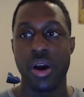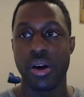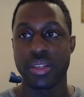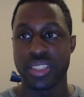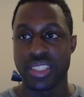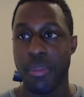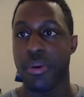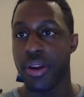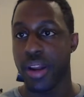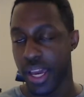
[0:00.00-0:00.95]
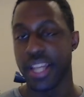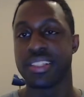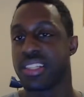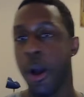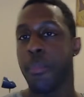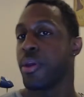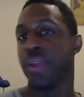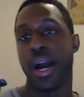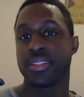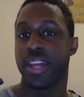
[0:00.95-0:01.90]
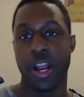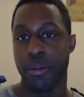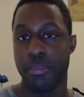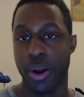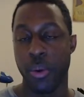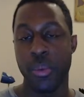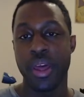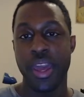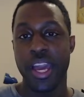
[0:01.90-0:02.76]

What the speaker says: on a summer night and tell me you're not scared, bro.